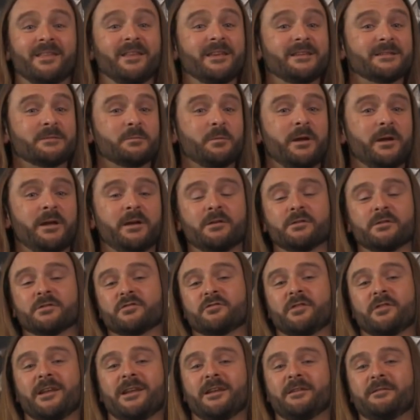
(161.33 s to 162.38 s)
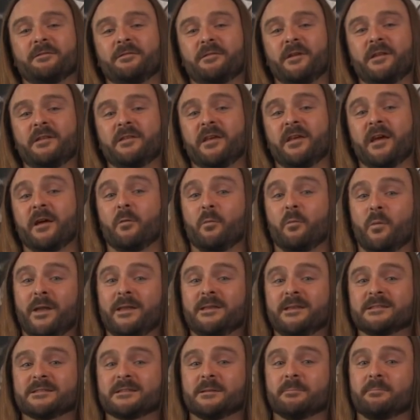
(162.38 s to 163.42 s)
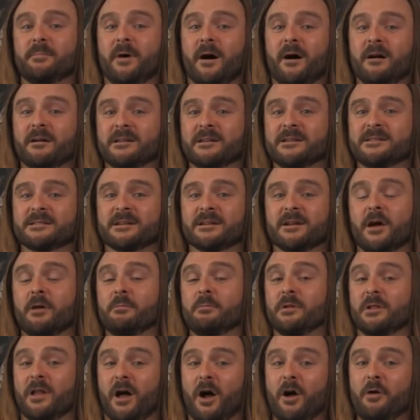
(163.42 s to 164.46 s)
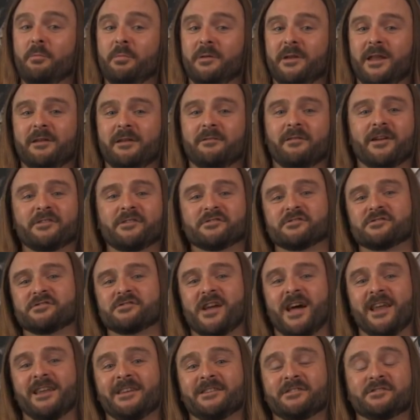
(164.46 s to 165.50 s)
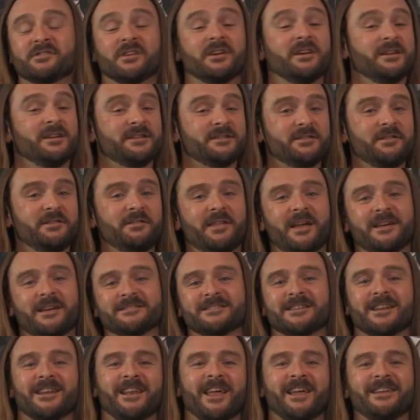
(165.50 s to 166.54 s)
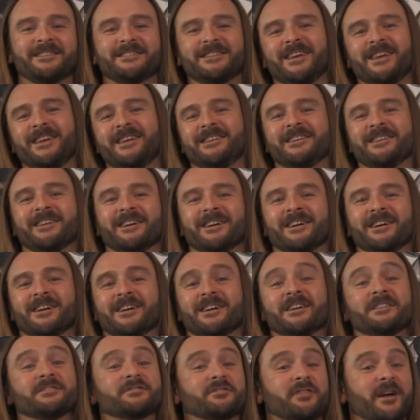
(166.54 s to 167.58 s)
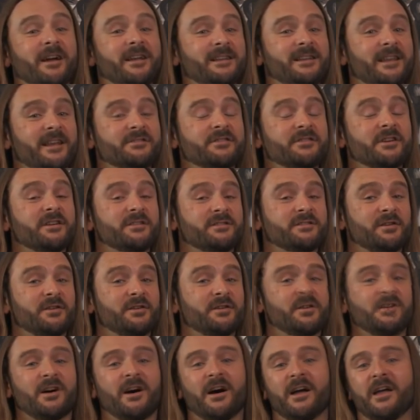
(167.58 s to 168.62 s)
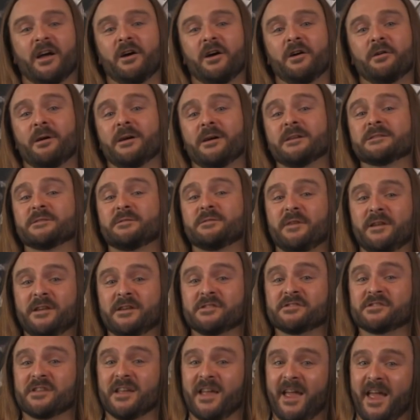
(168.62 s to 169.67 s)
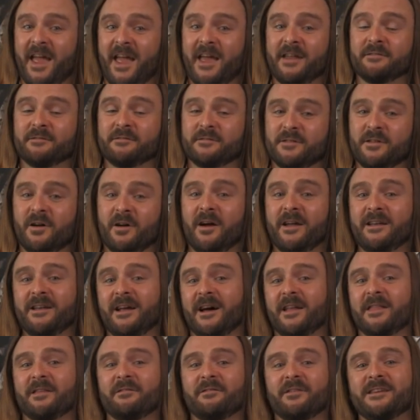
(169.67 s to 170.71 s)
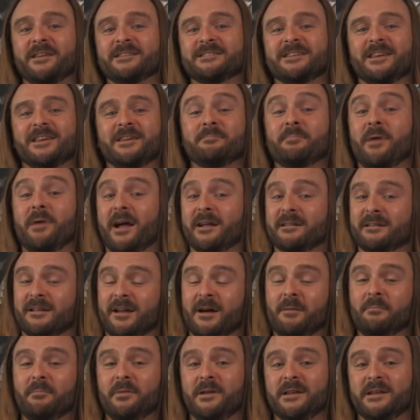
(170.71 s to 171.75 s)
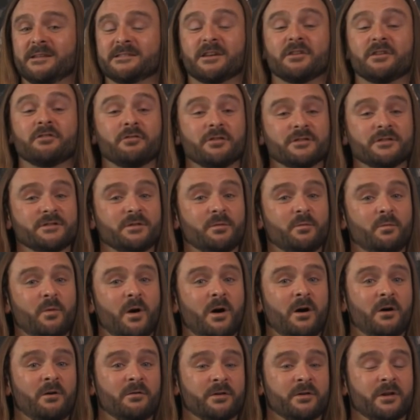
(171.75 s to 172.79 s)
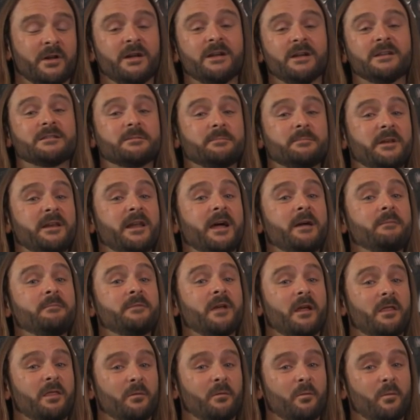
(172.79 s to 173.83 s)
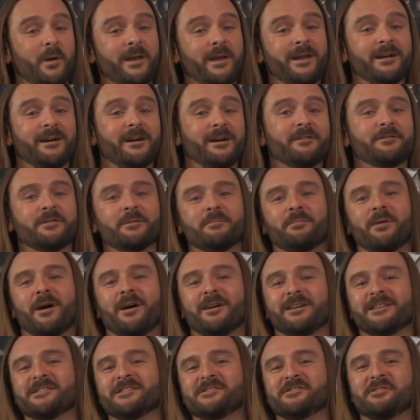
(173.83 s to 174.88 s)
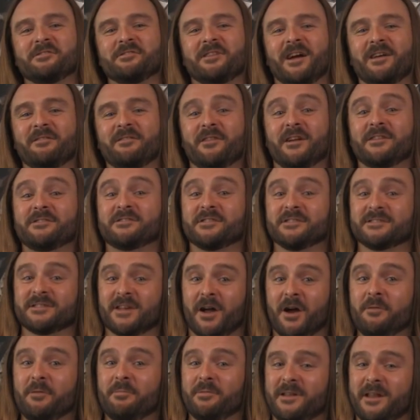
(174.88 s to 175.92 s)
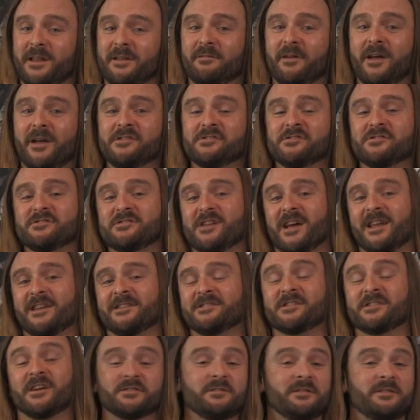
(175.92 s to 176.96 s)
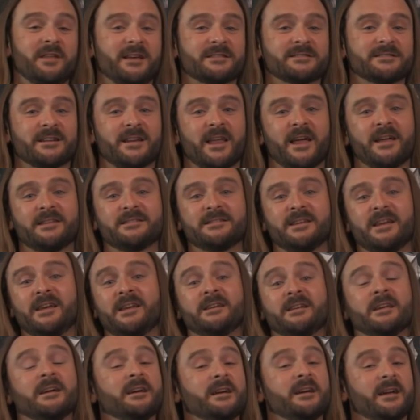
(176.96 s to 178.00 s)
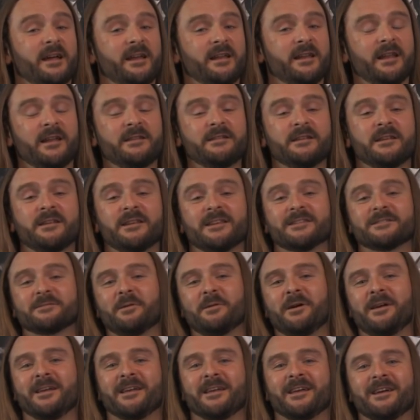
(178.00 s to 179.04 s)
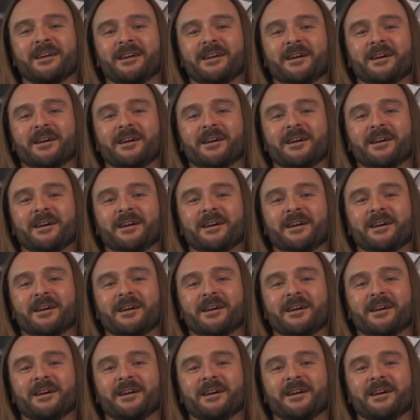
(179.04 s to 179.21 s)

This week, Australian fintech wins the Barclays Global Open Innovation Challenge two thousand eighteen. TradeLedger dot i o has finished ahead of nine other V C-backed companies across the world to be named the winner of the Barclays U K Ventures Open Innovation Challenge two thousand eighteen in London this week.